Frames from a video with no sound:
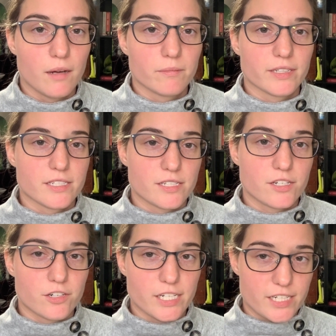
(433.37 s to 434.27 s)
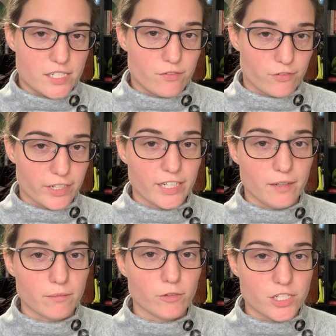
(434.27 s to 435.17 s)
This is her taste of
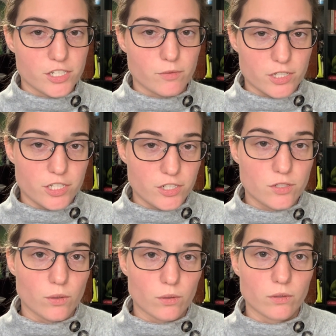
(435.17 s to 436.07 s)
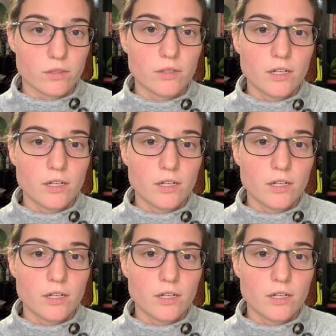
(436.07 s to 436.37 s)
freedom, which is what she sold,